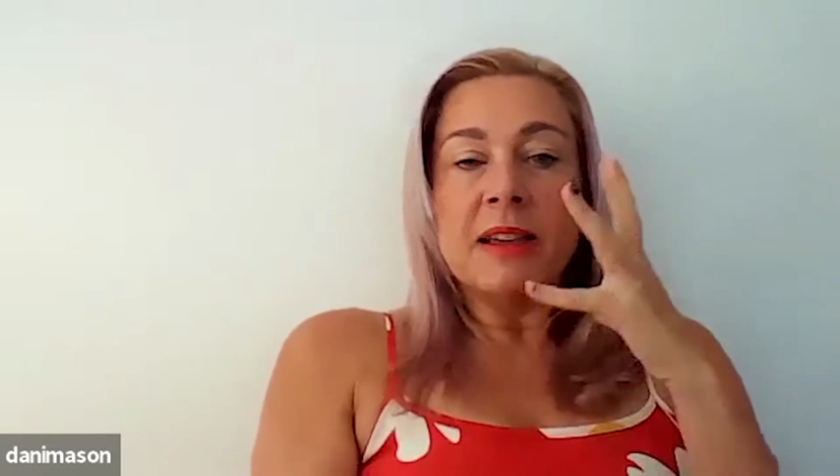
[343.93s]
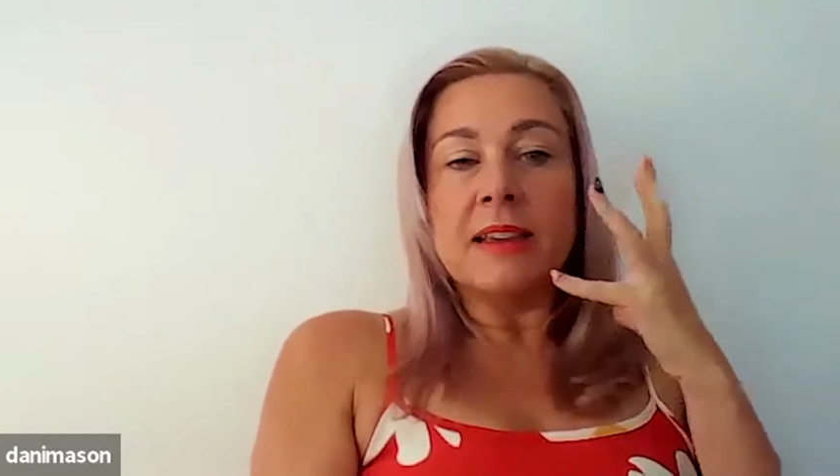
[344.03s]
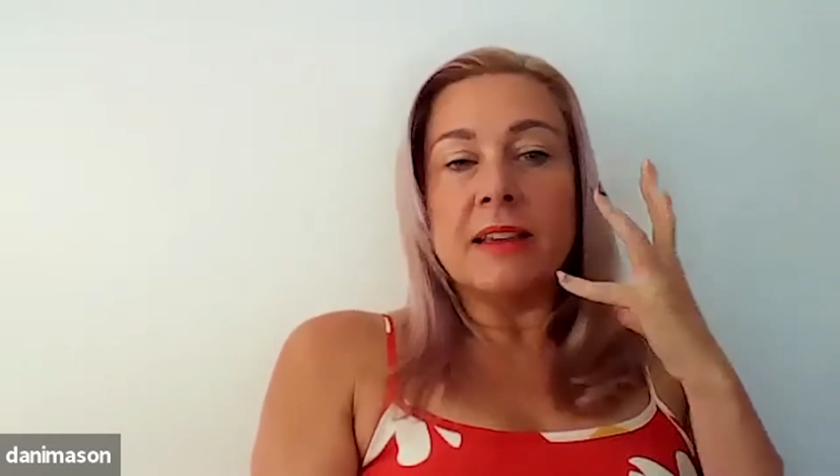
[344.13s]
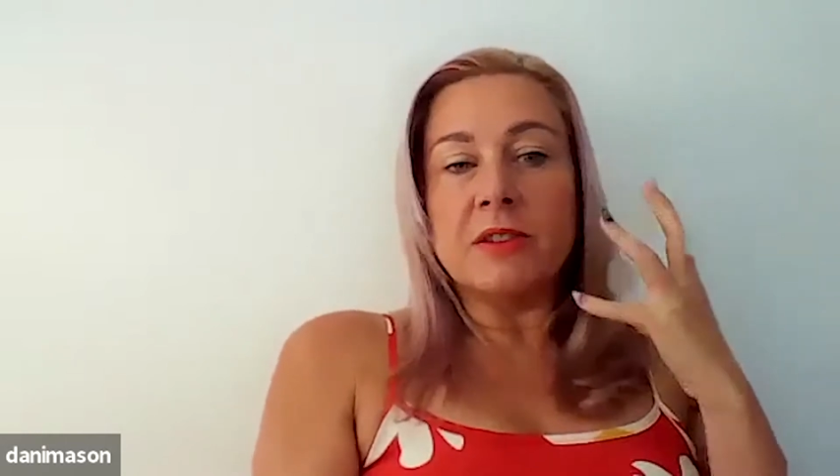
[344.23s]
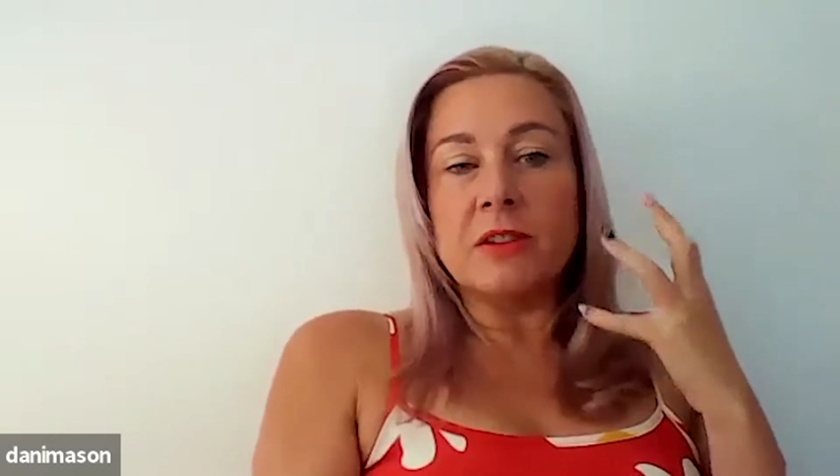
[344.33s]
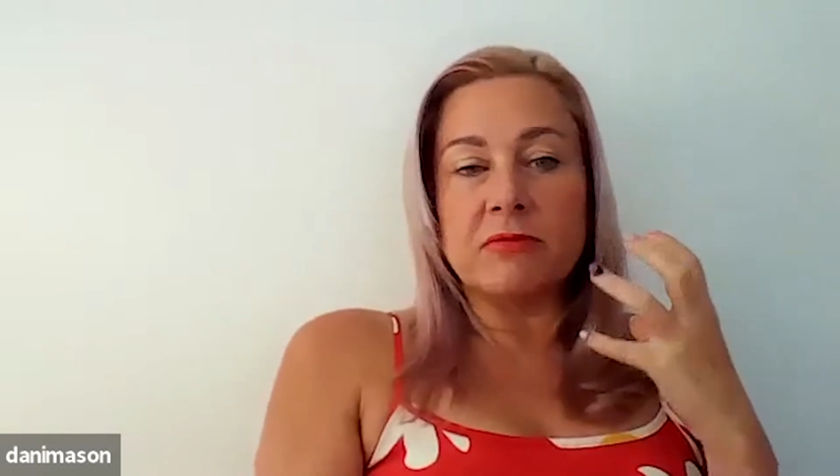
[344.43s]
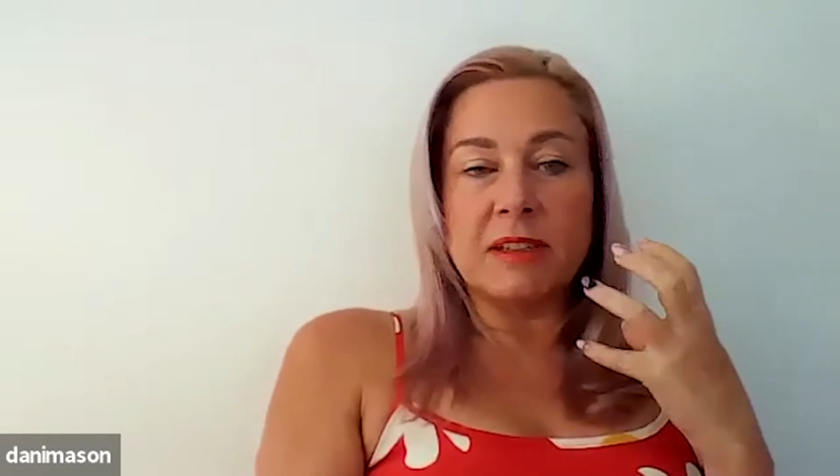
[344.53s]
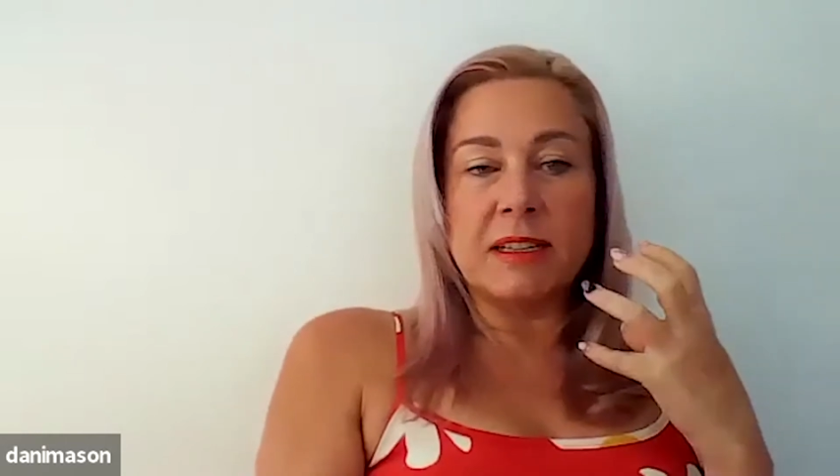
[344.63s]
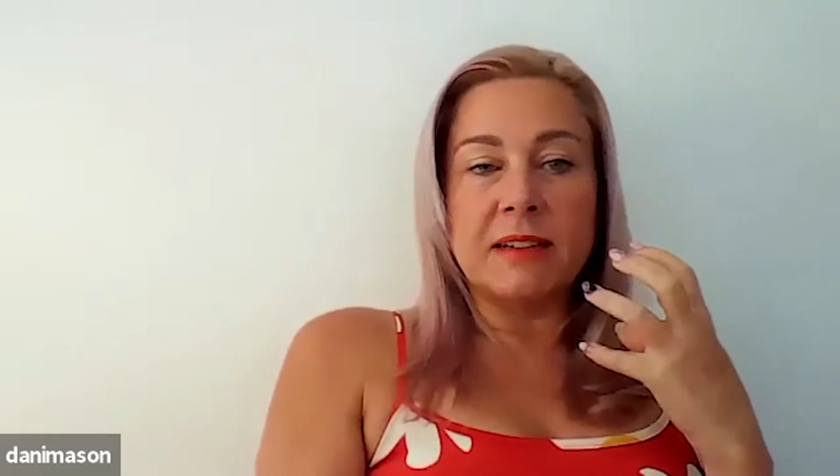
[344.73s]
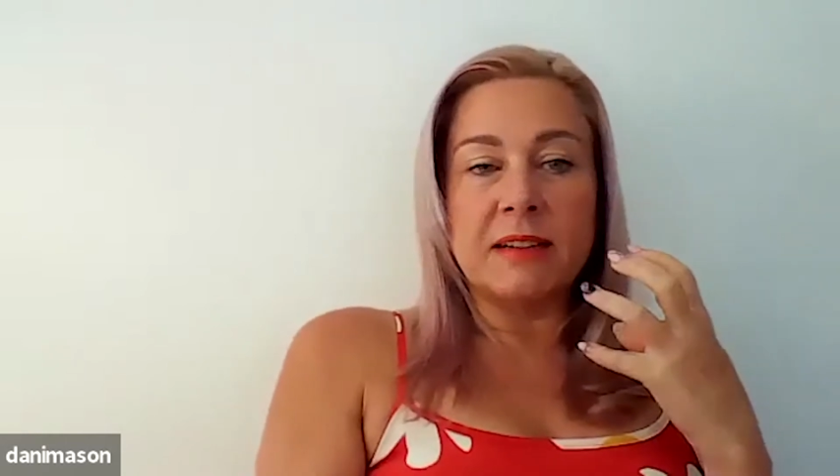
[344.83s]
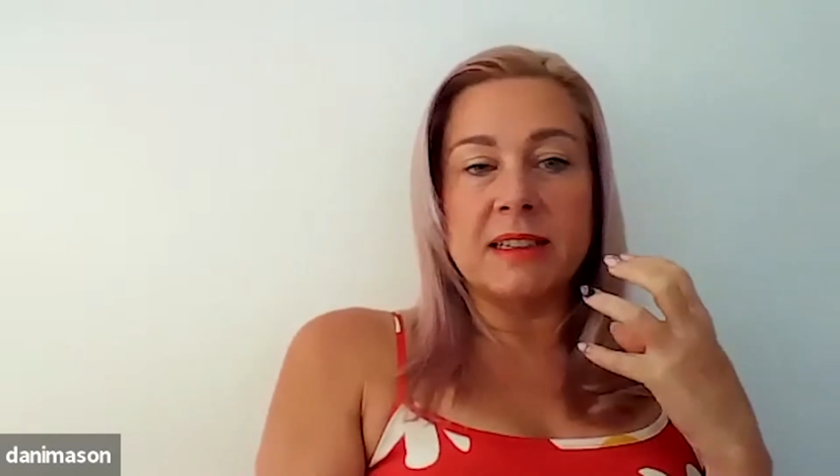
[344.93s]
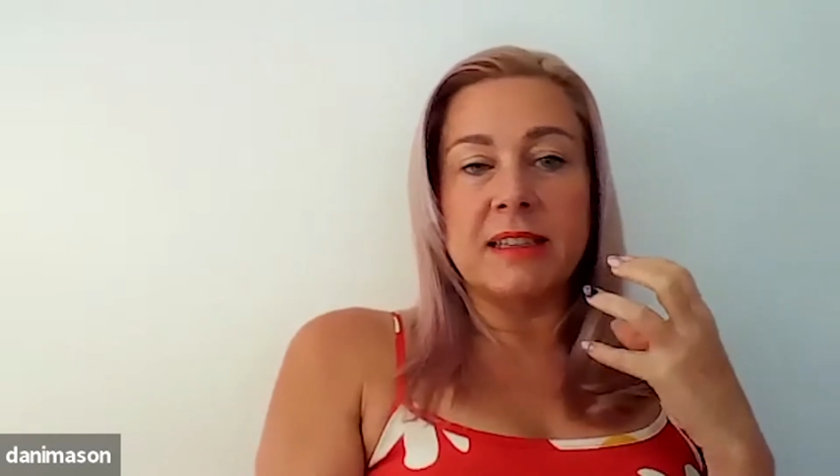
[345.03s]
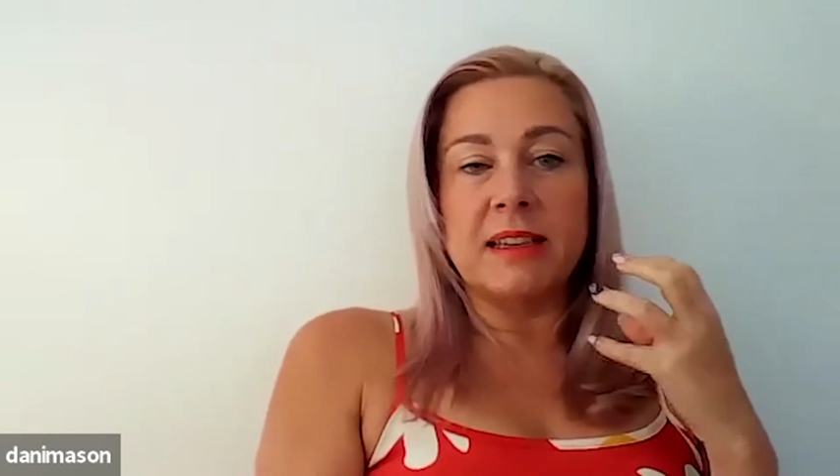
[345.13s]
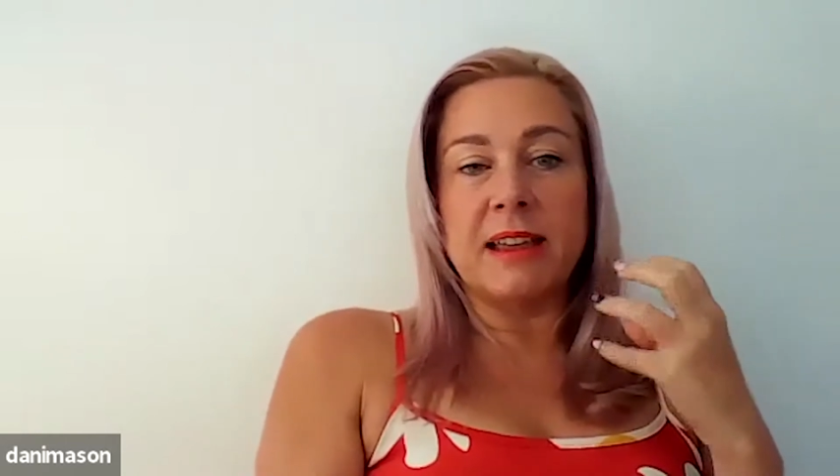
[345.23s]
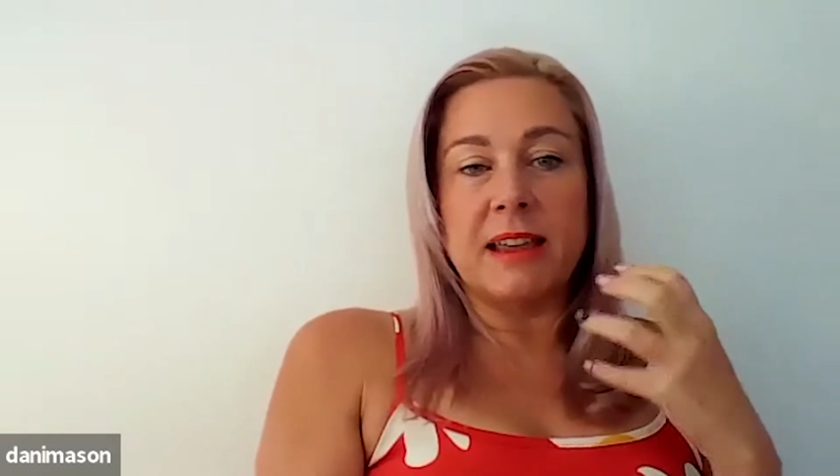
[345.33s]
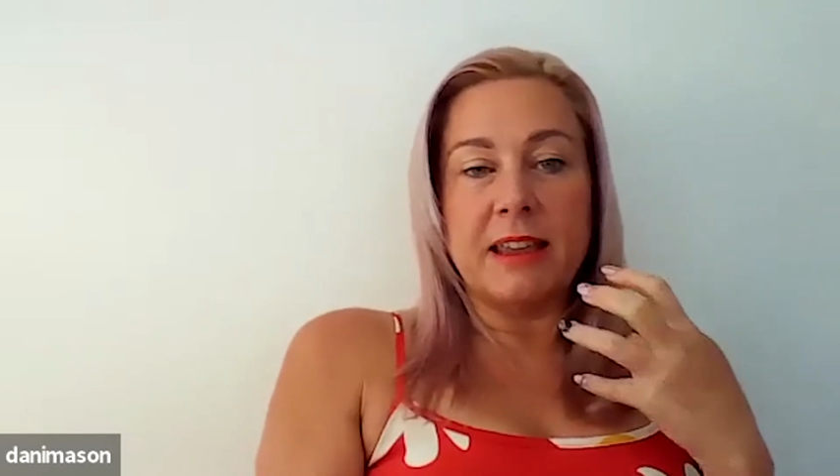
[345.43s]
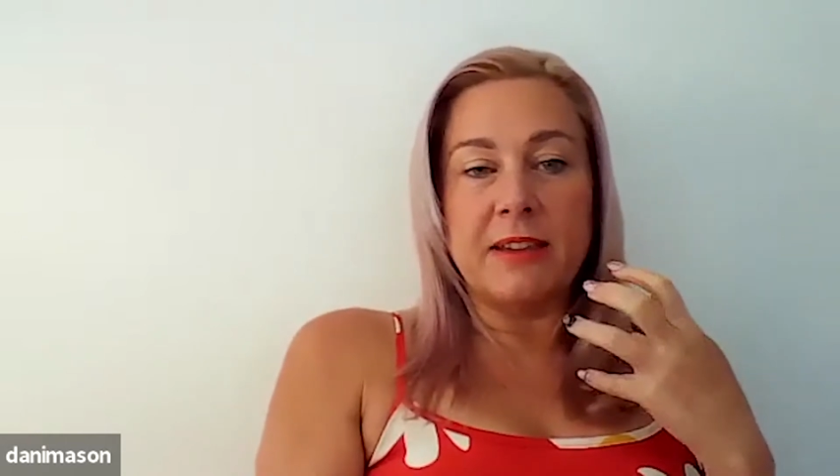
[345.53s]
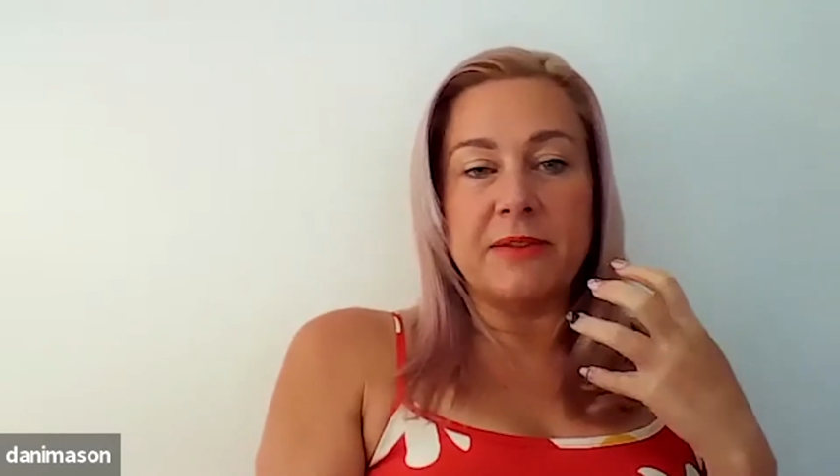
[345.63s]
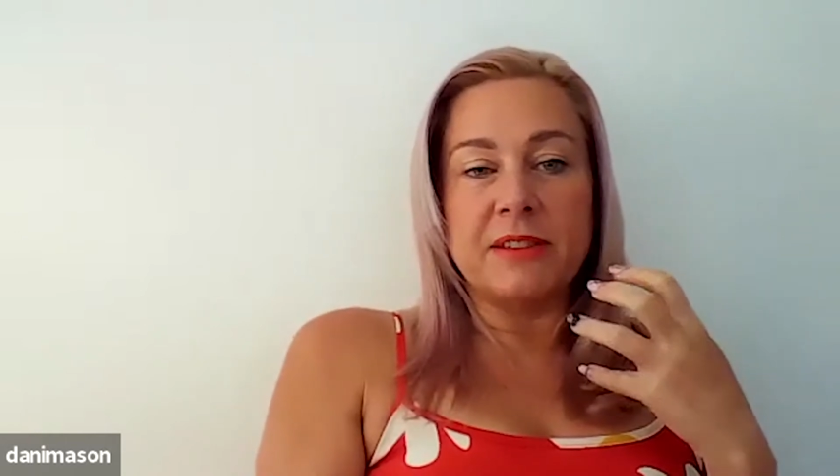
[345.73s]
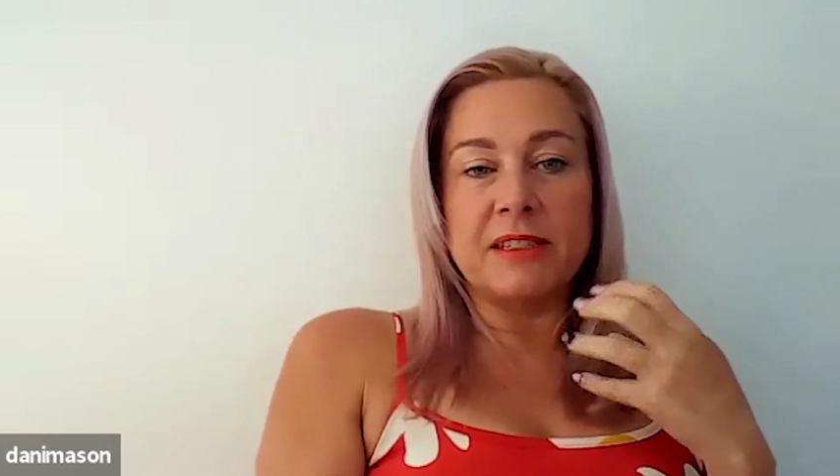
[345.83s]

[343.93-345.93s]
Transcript: gives you a really nice even